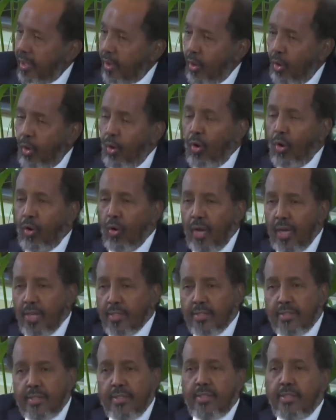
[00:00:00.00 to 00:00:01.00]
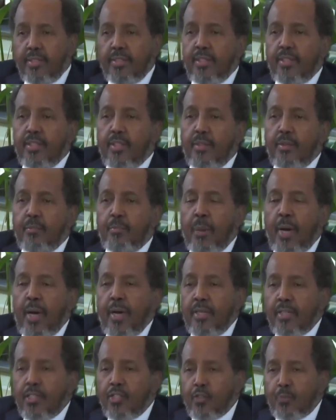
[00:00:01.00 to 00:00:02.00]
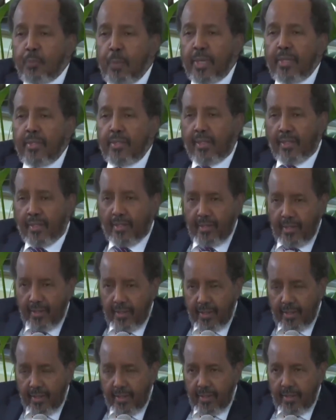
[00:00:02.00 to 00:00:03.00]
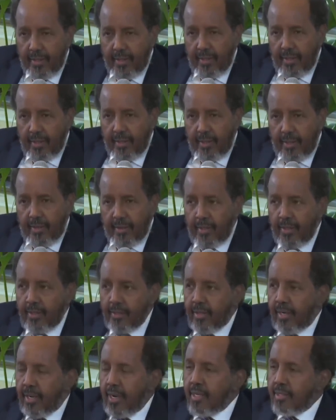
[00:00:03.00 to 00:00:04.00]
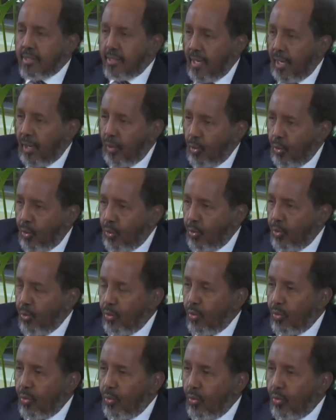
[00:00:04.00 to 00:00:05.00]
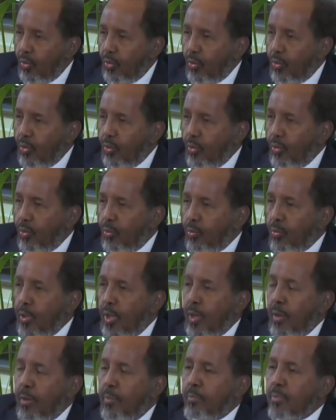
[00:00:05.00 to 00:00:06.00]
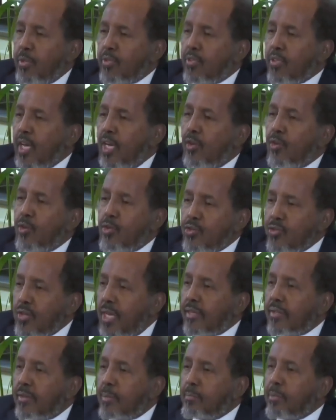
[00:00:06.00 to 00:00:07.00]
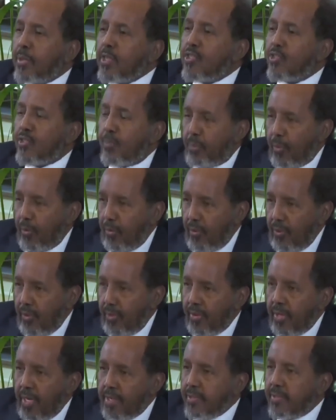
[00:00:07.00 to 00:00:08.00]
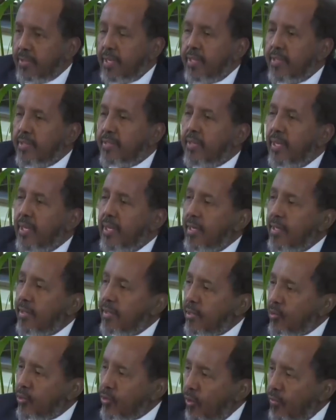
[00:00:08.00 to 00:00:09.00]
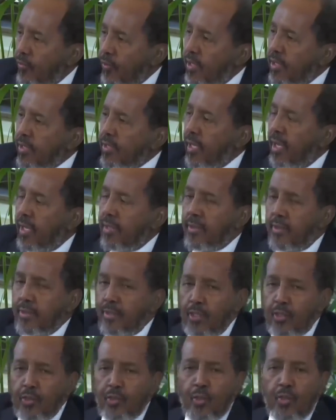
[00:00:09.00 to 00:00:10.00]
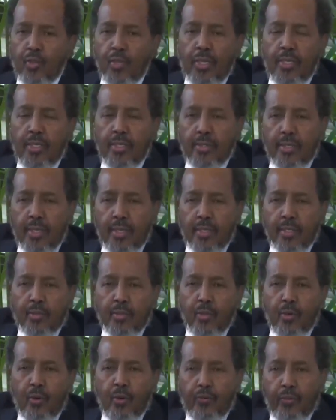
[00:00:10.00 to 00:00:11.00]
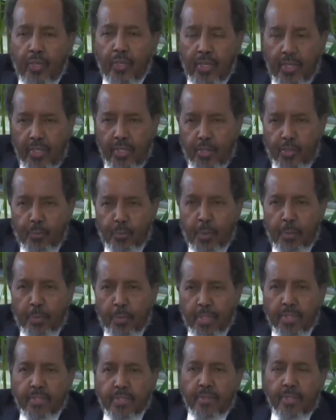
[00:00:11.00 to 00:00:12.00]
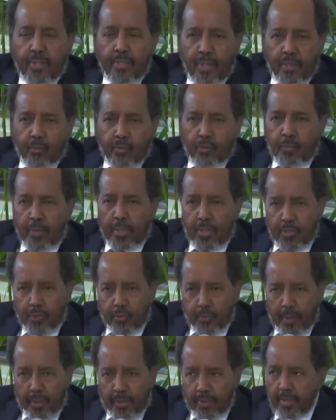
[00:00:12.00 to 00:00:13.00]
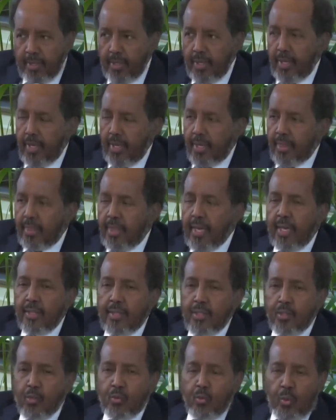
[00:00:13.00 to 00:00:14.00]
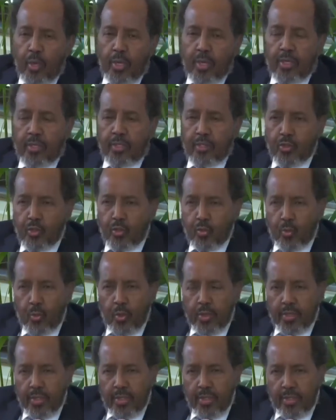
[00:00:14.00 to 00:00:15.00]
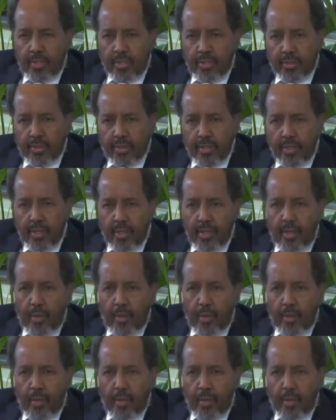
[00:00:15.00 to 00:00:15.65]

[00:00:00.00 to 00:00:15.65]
All has rejected by respecting the international law, a sacrosanct principle that says the sovereignty and the territorial integrity of each member state has to be respected. That is where the situation is.